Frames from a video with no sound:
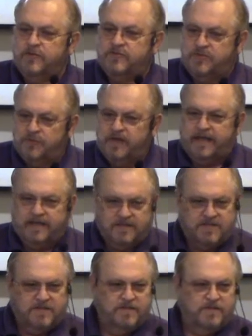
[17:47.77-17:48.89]
there's two
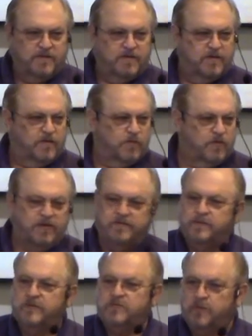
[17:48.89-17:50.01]
gates. One of
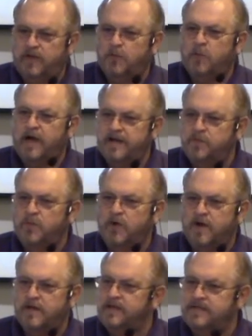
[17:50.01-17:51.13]
them is really wide and
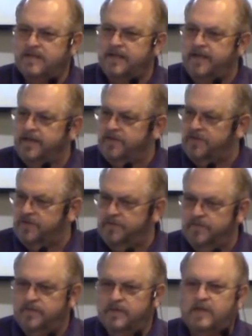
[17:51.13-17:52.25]
broad and easy to get into.
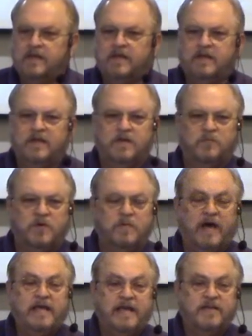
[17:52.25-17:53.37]
But
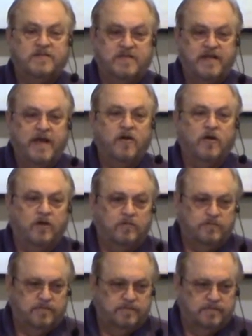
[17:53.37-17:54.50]
my gate is narrow.
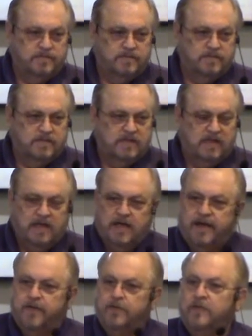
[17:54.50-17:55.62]

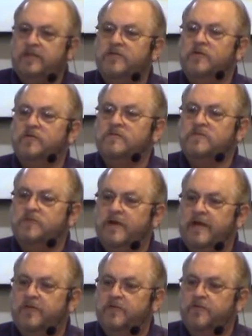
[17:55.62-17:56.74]
And only those who
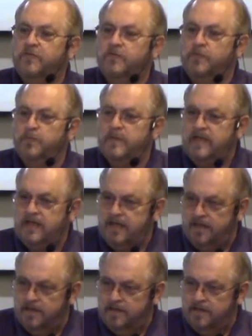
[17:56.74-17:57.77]
enter through me